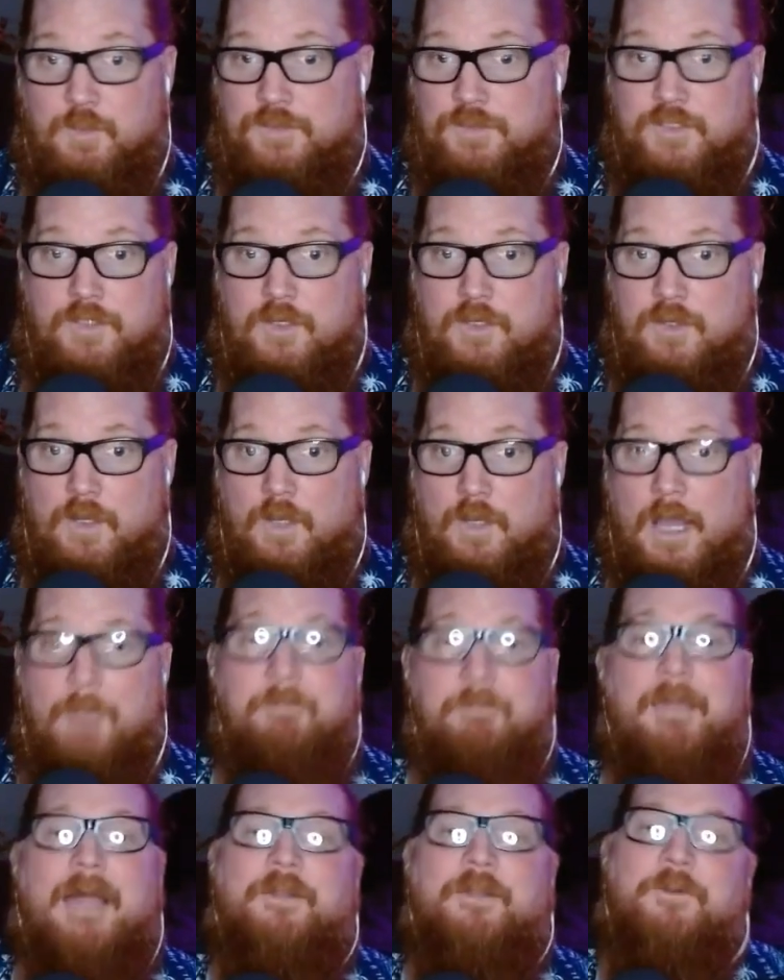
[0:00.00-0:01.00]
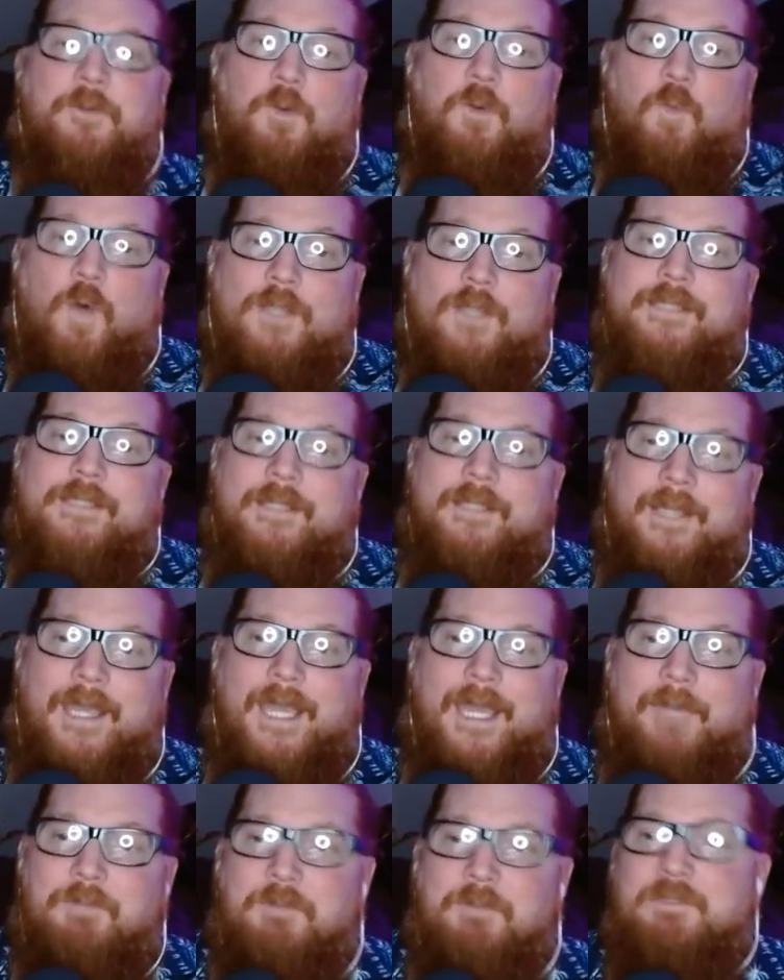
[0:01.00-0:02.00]
want you to know. I don't know what's going to
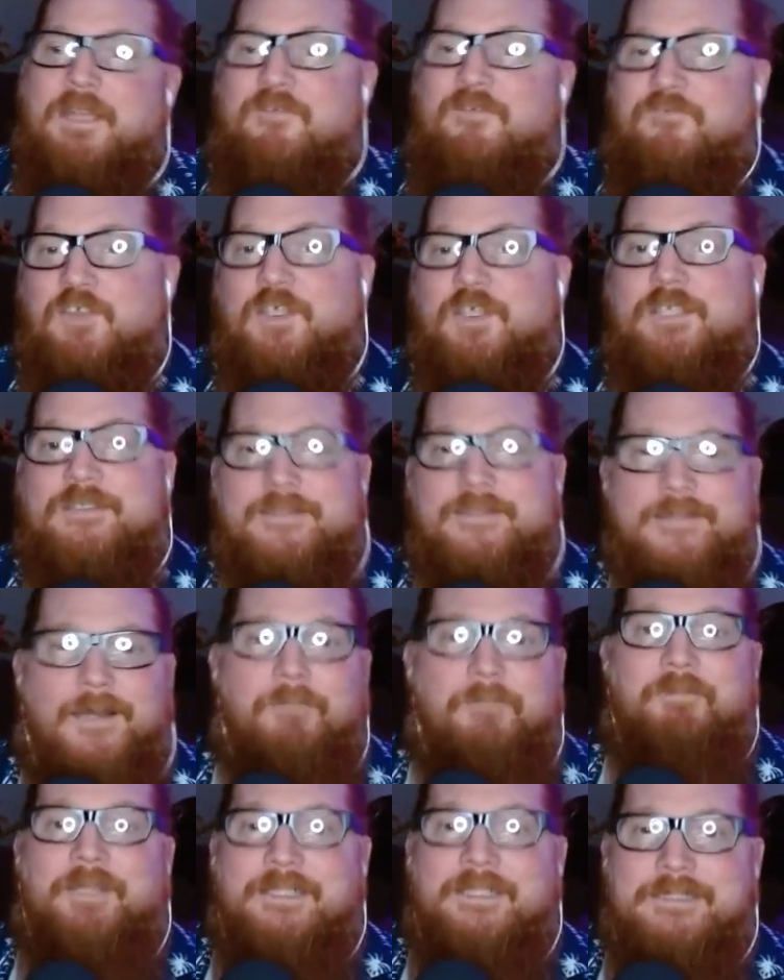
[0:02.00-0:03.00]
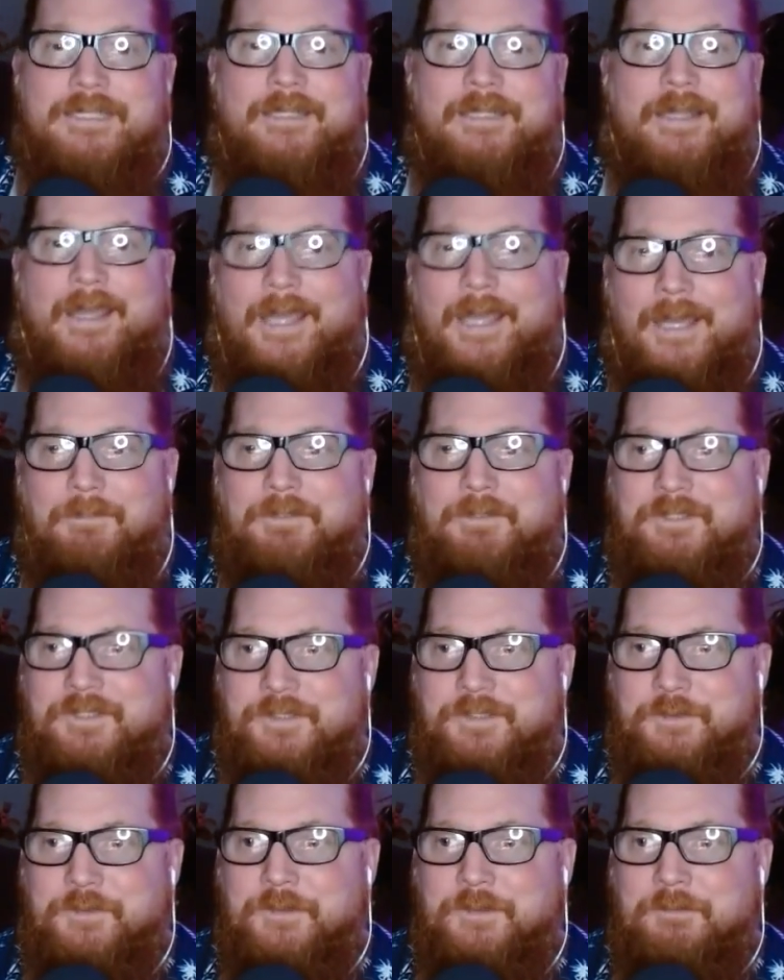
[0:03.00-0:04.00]
happen, but I feel like something's going to happen
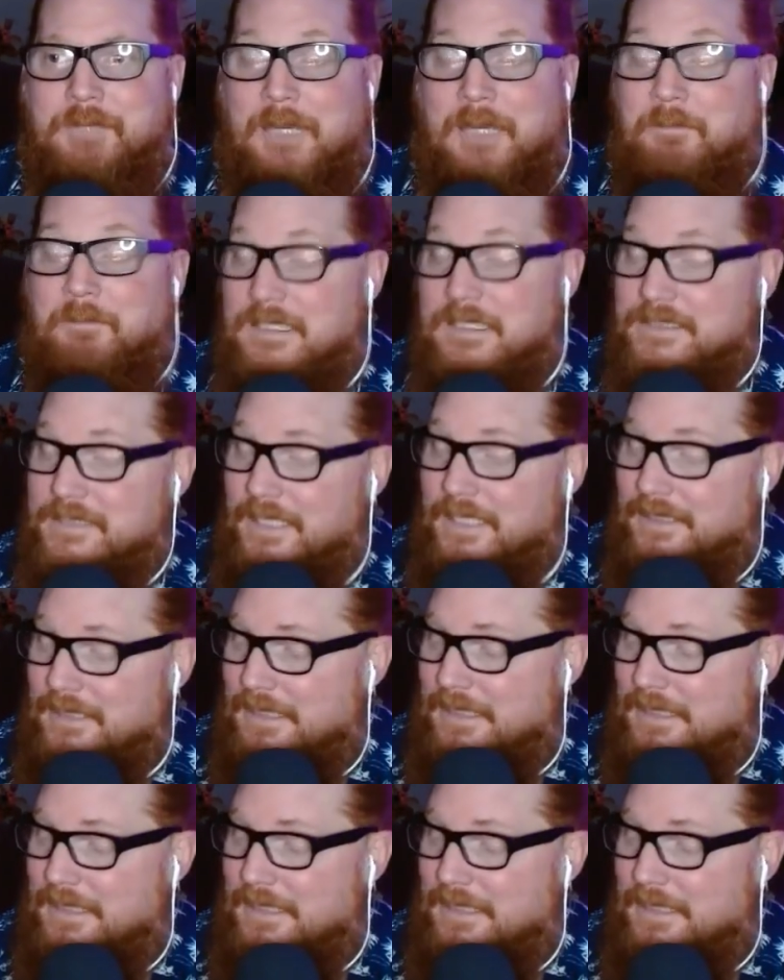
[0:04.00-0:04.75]
to him. I'm not saying